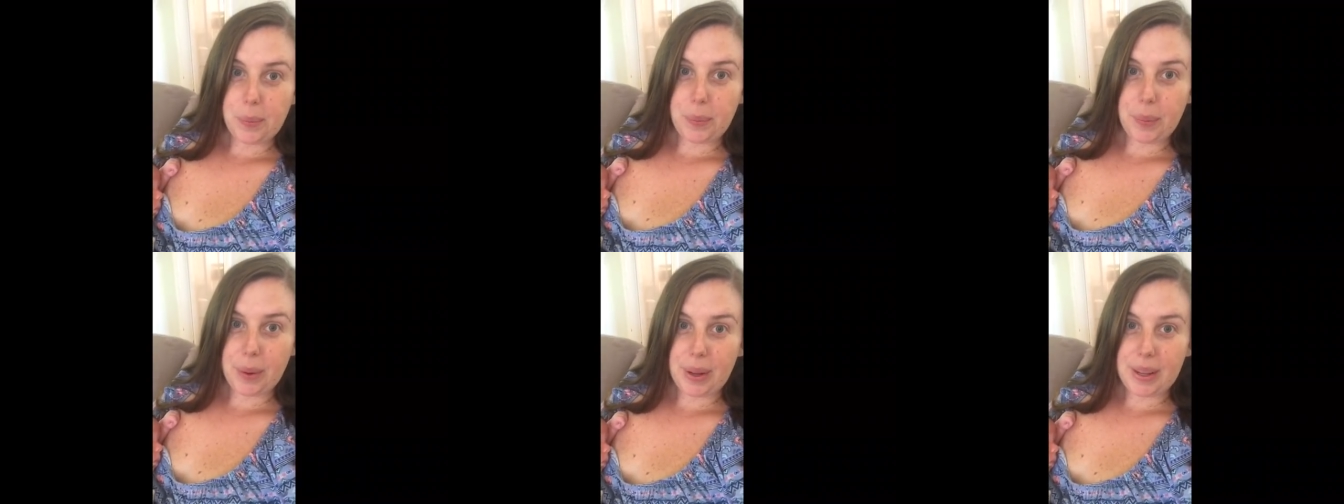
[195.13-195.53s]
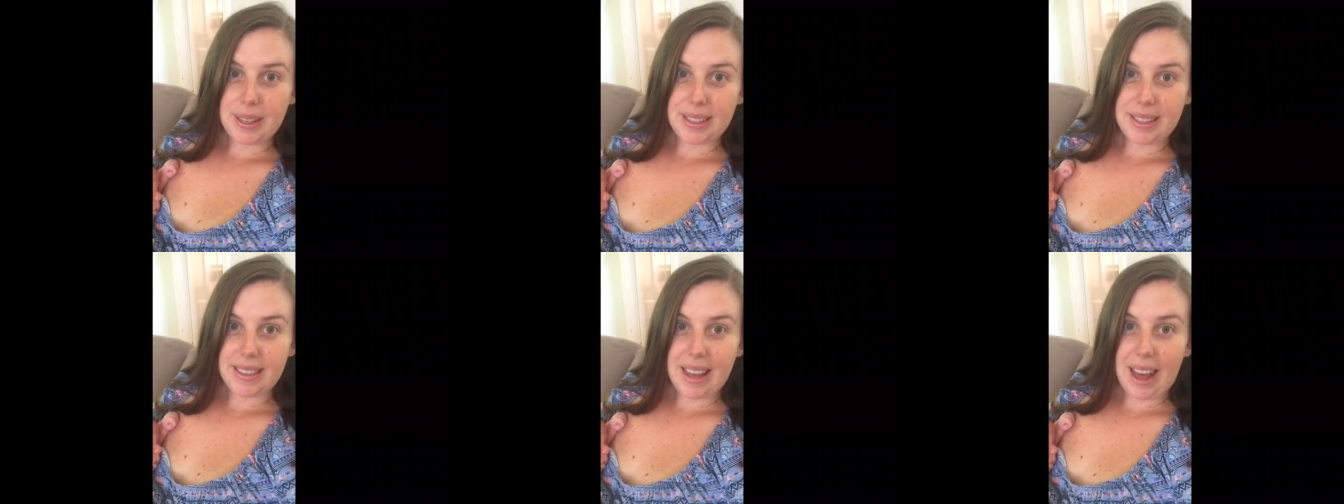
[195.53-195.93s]

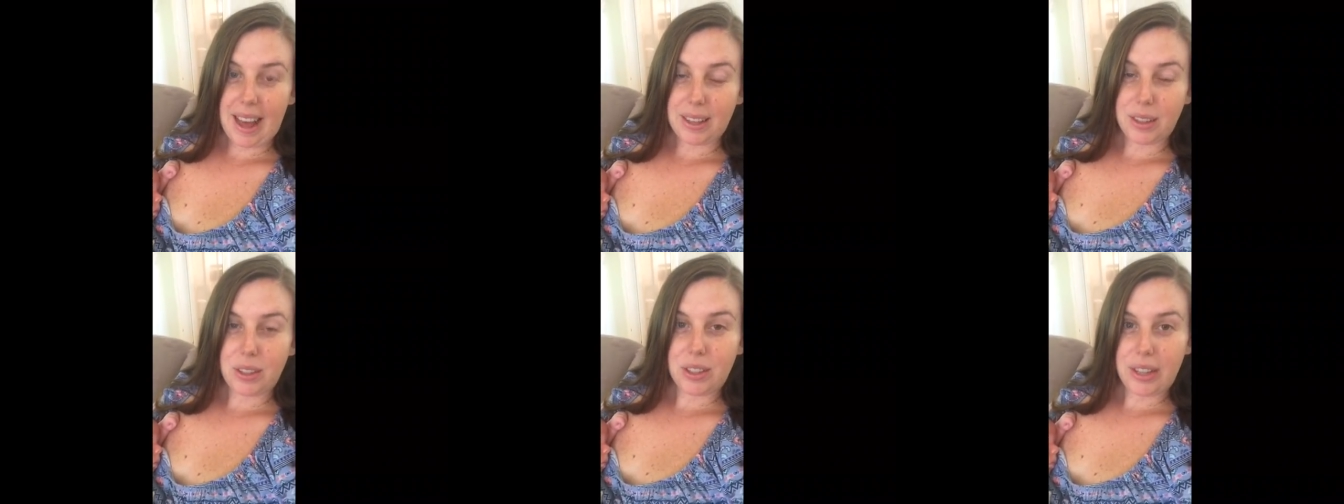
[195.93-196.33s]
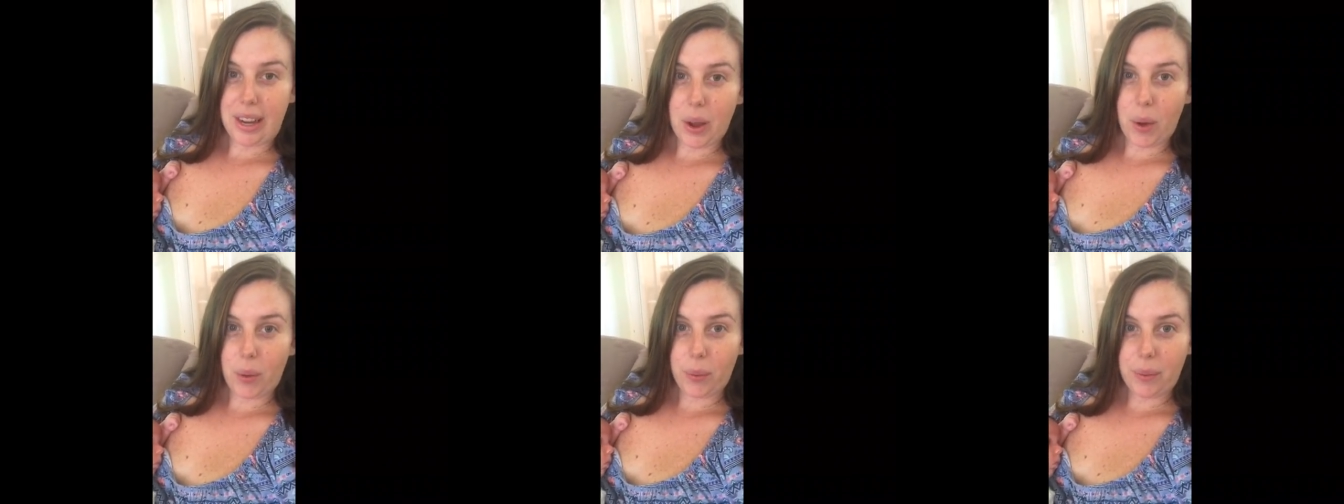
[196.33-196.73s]
was that
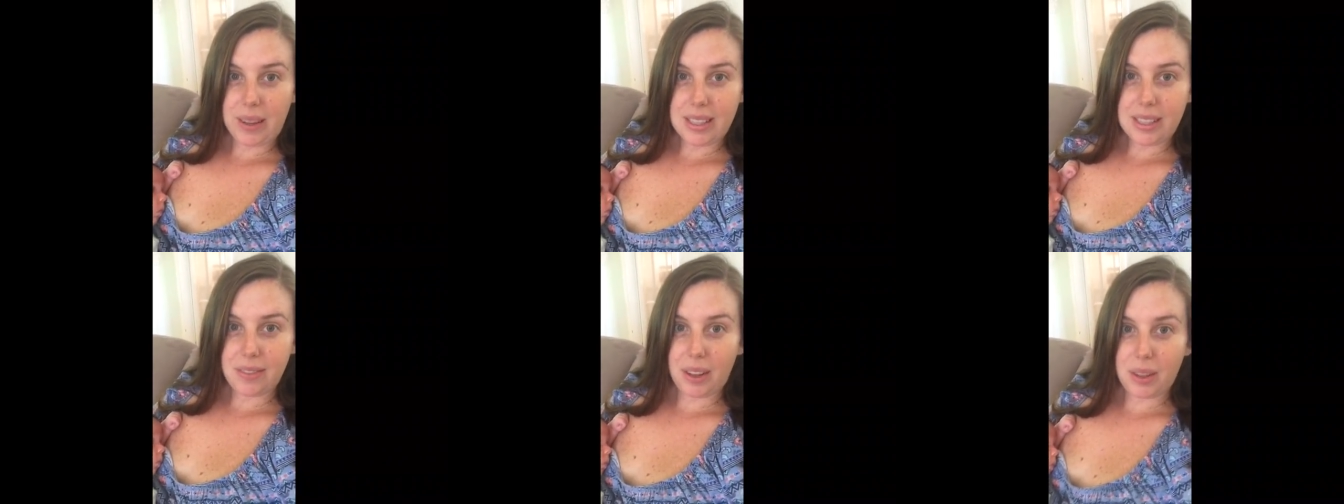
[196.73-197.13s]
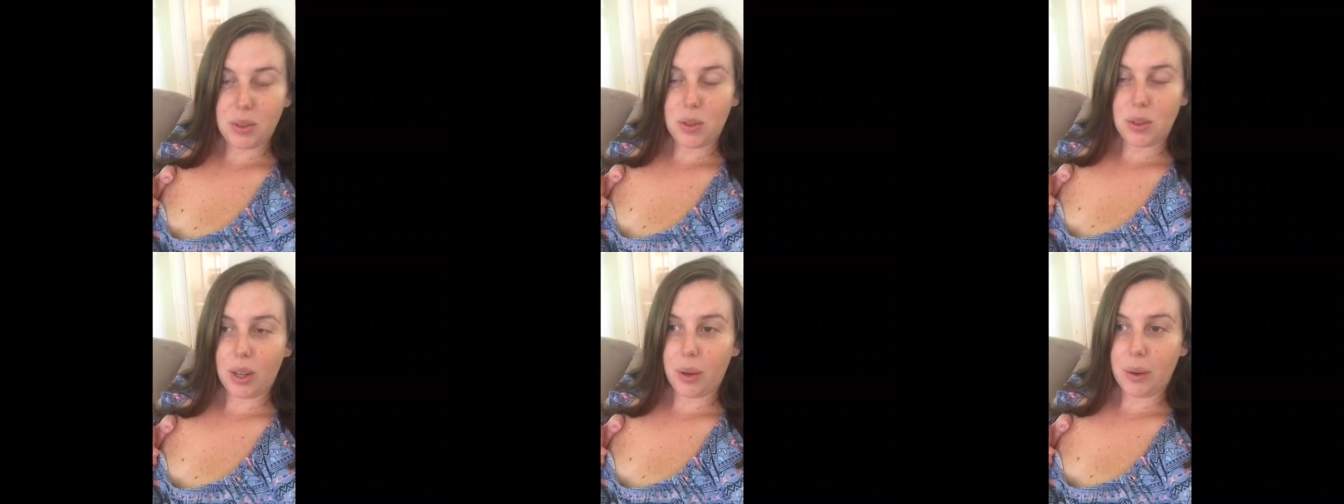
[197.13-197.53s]
she always felt
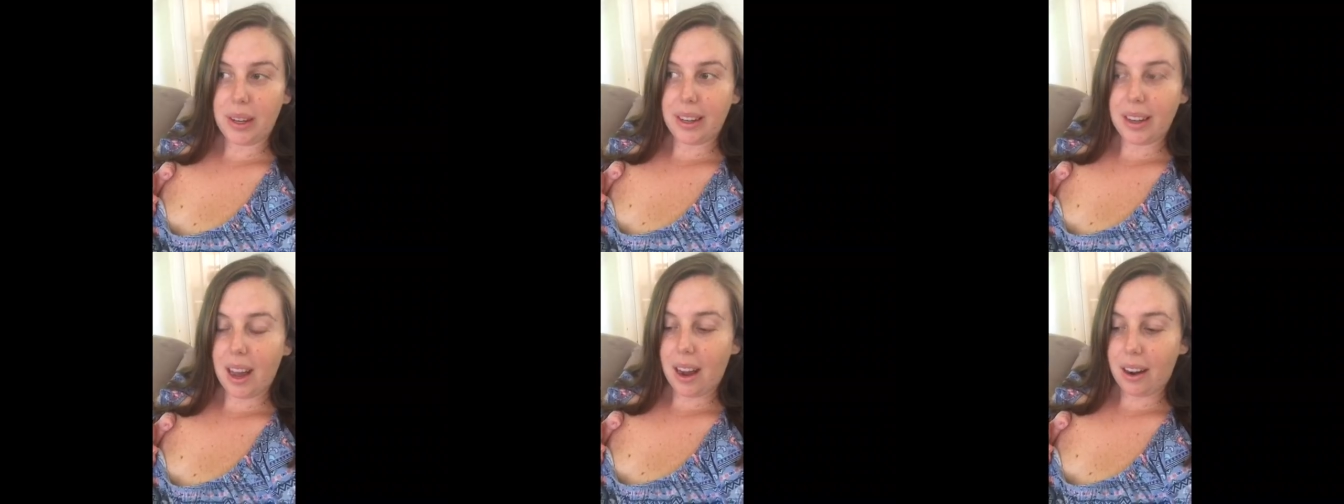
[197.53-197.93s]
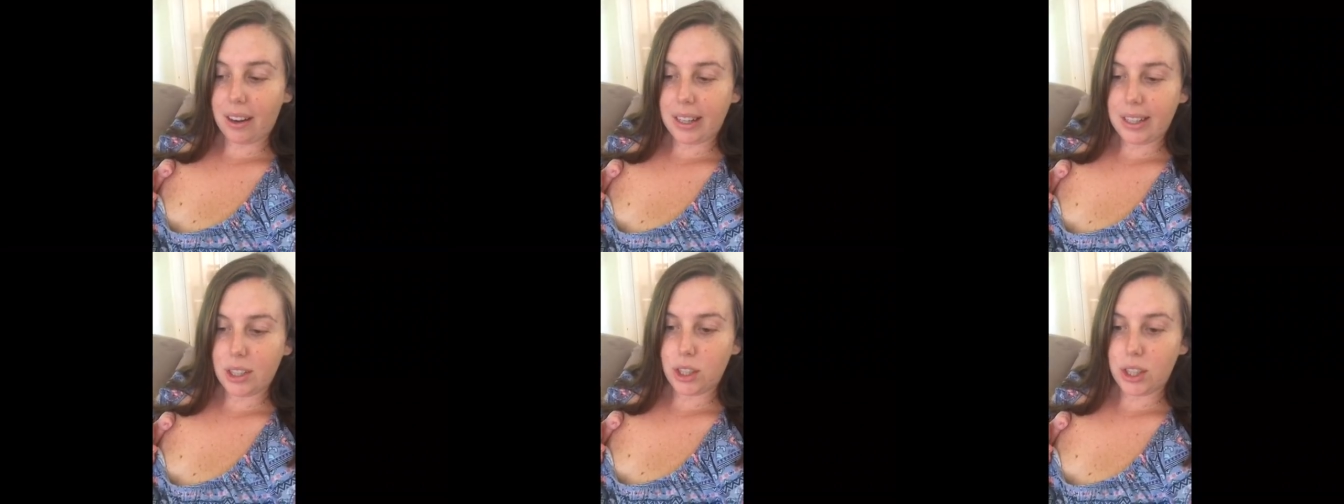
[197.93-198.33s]
so
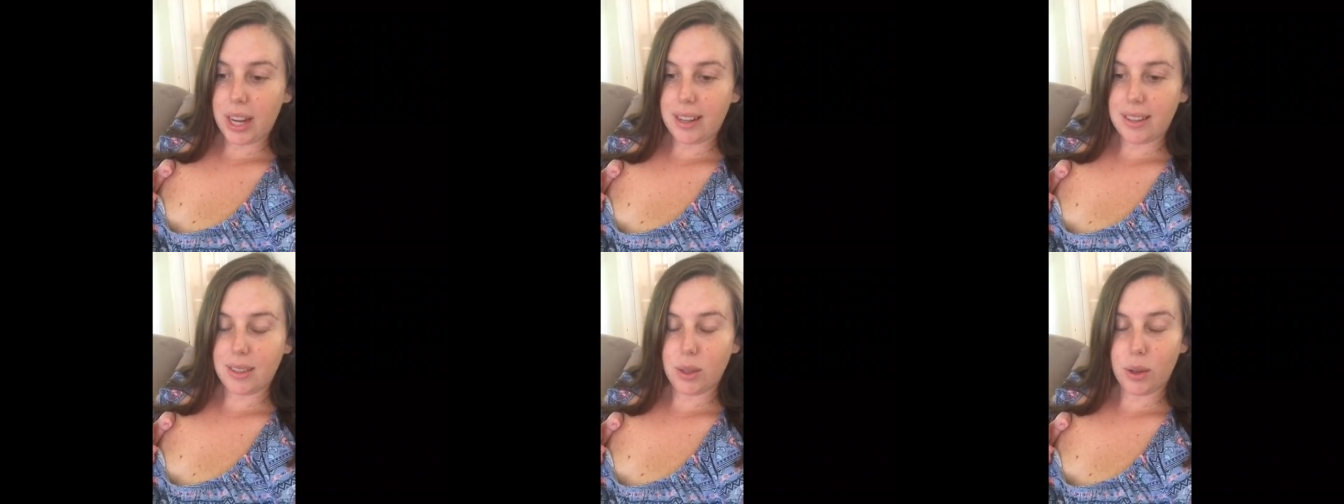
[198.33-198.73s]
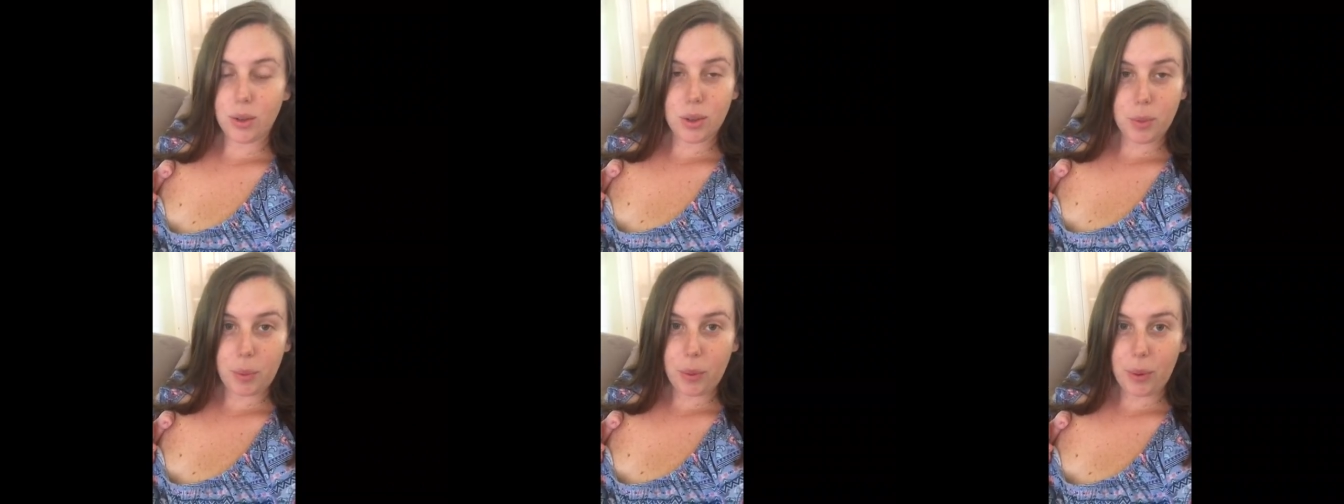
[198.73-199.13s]
encouraged and so
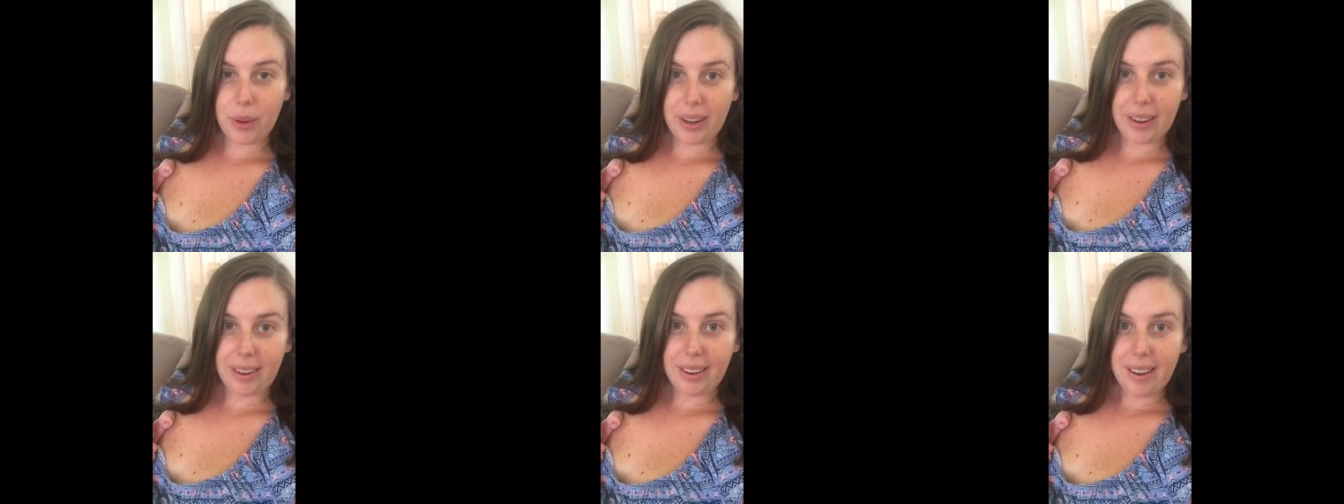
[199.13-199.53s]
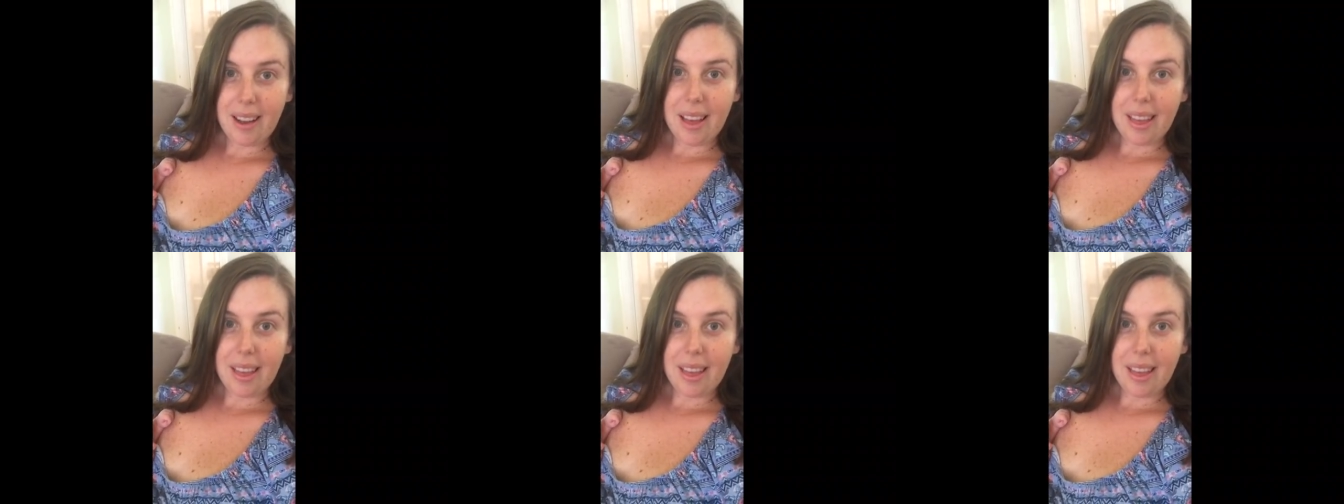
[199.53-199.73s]
supported,